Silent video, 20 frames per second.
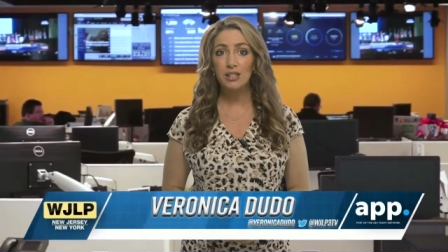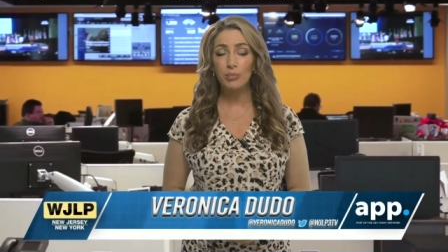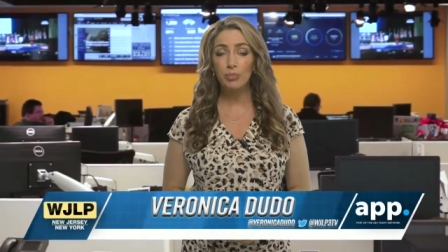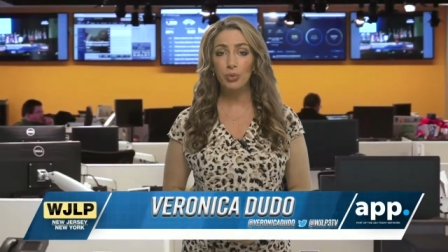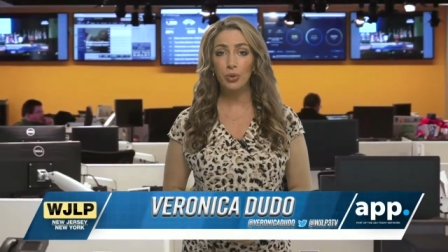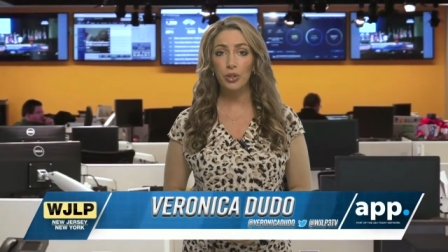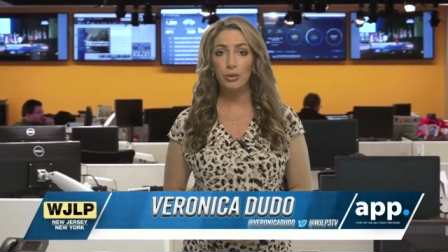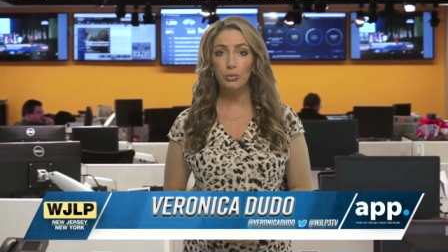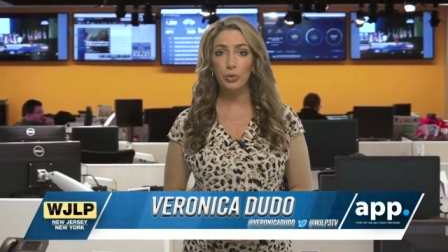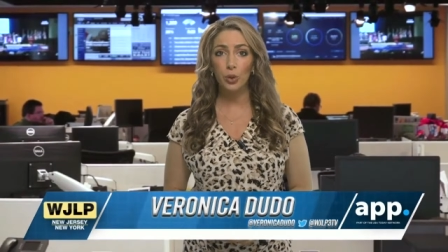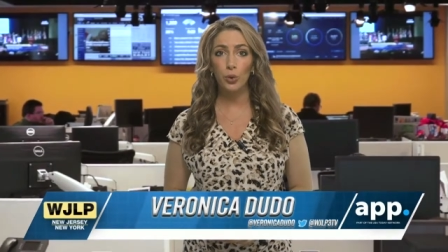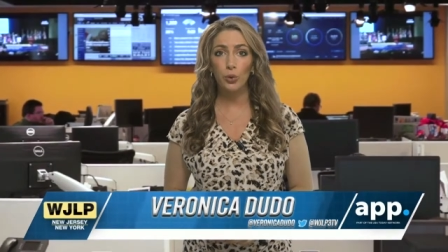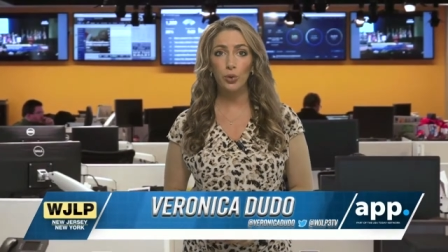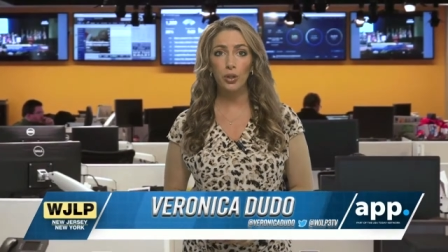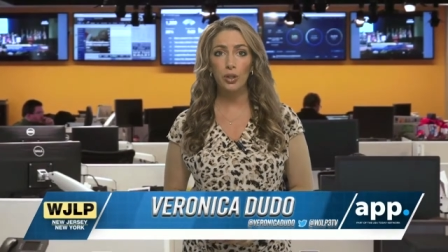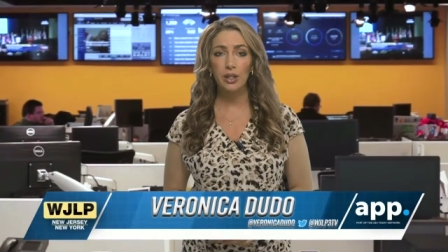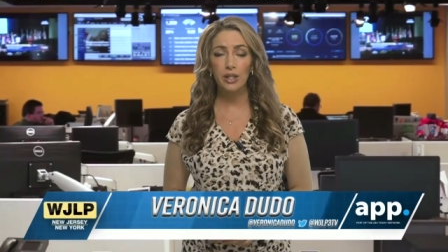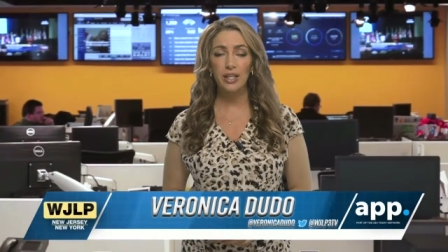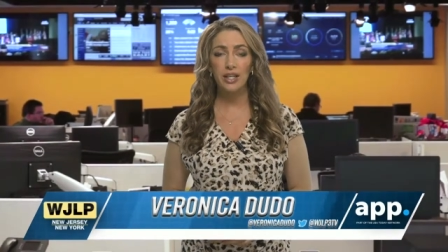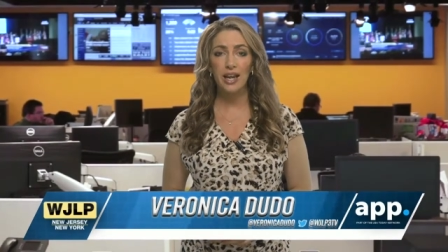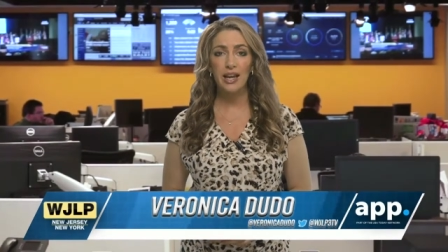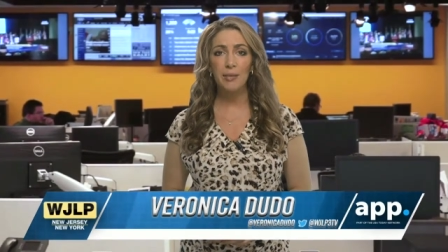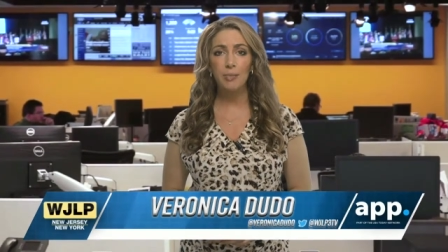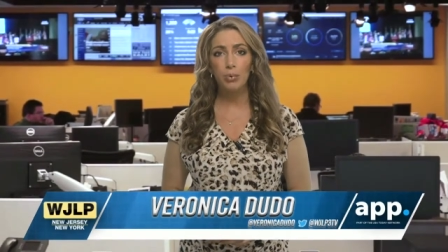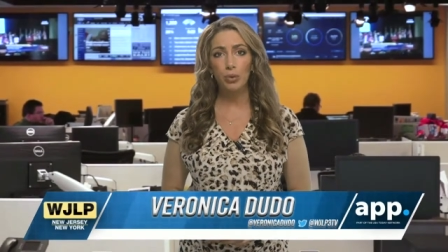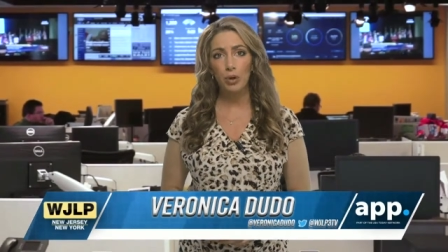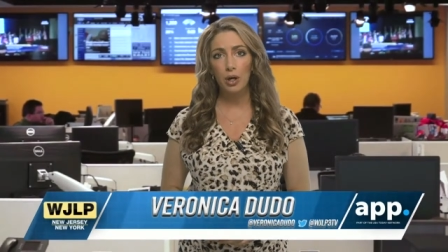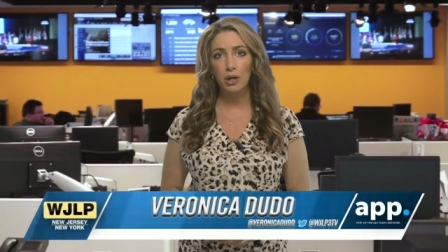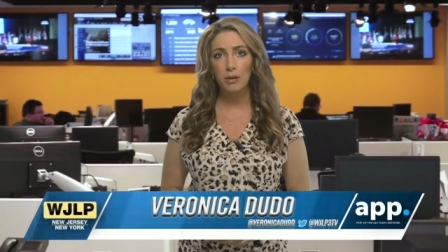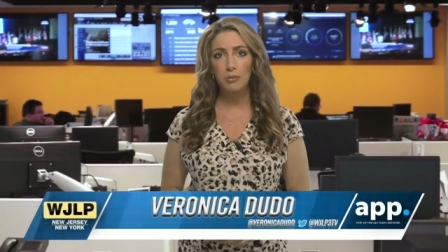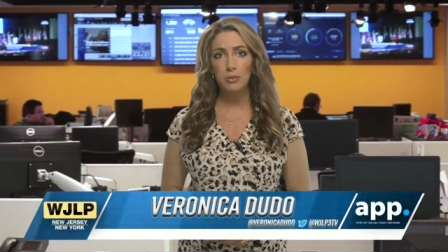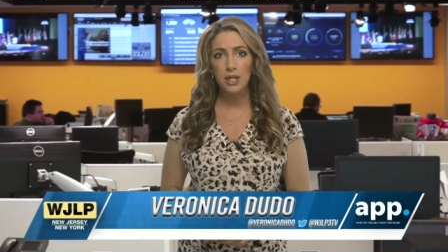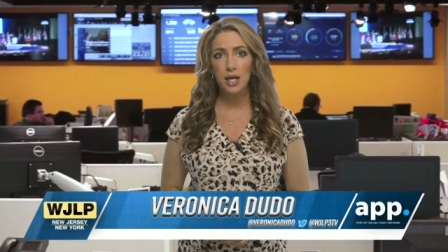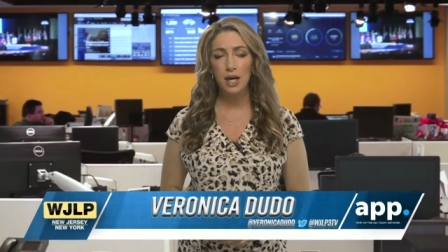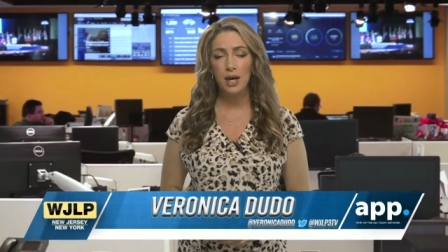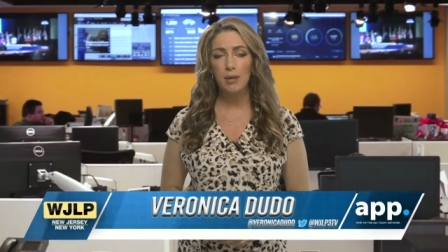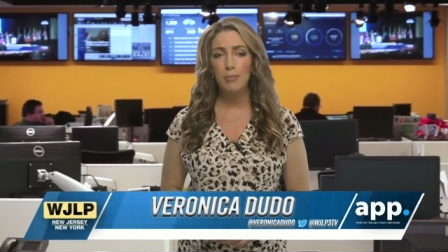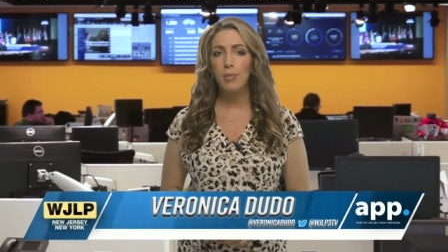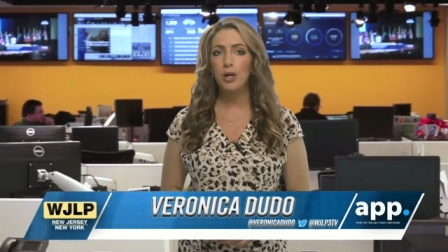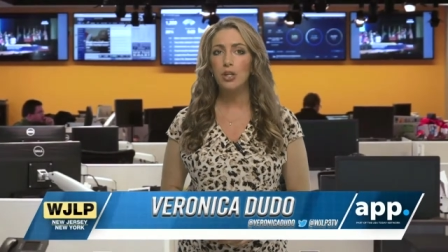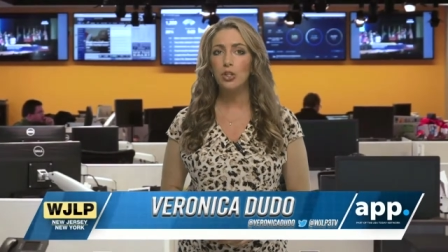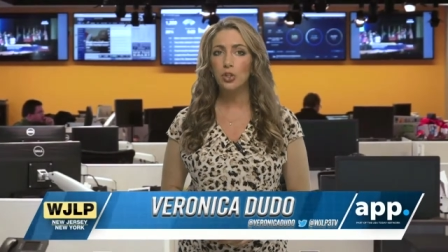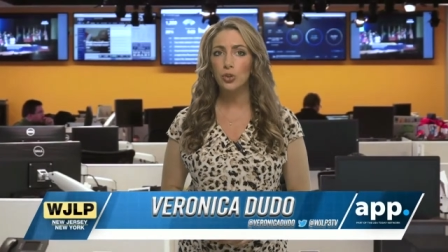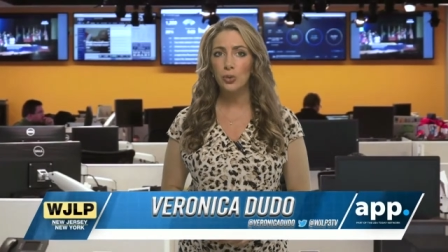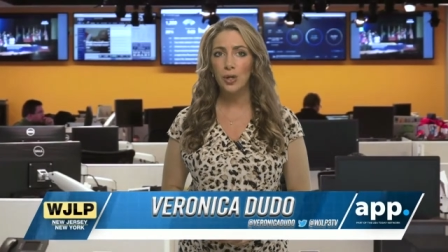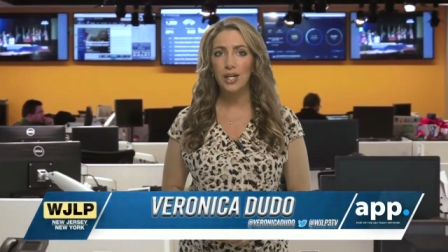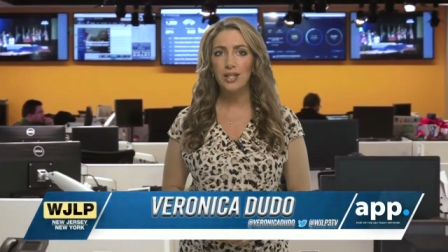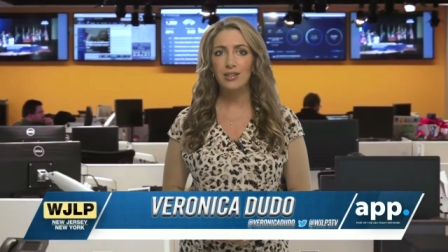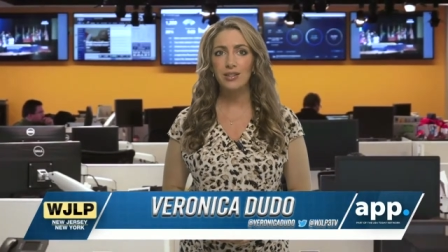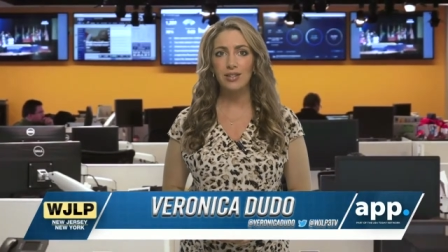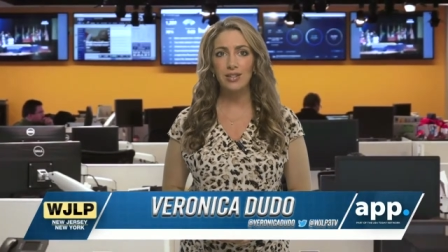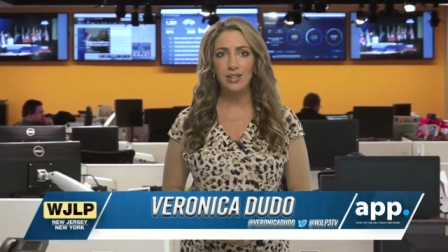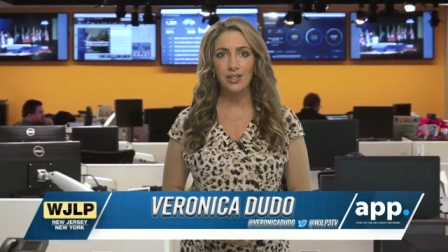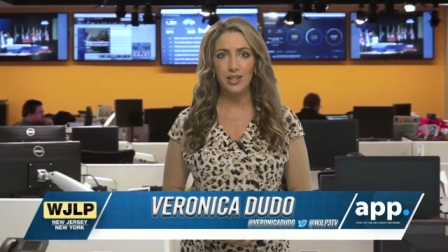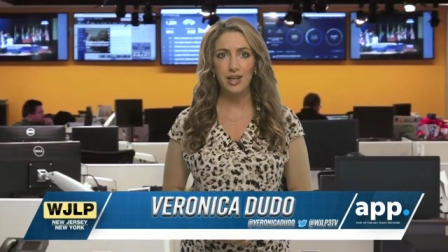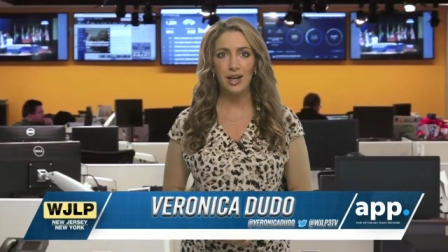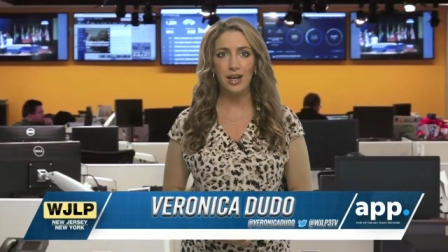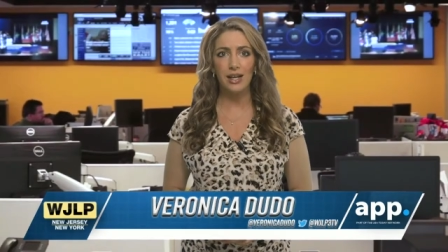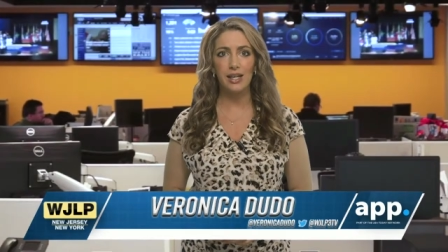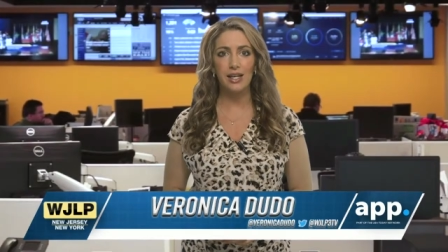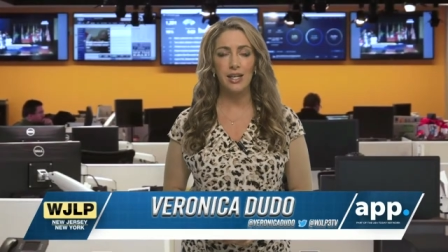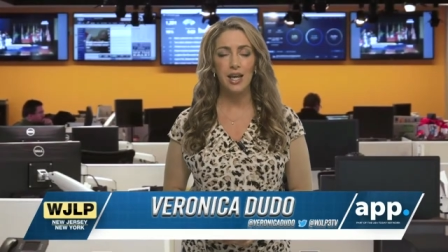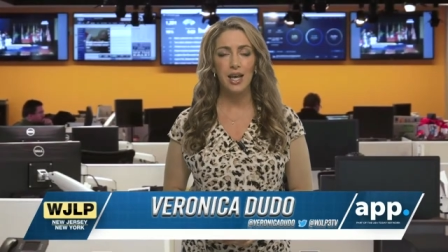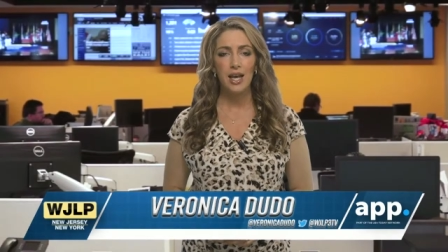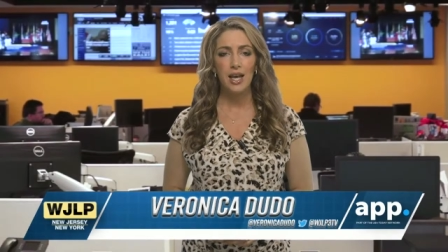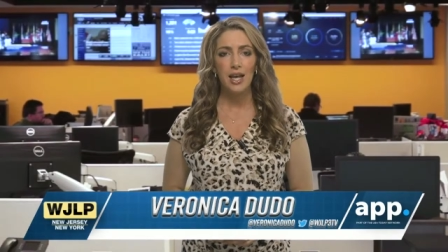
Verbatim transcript: Supreme Court in a primetime address tonight.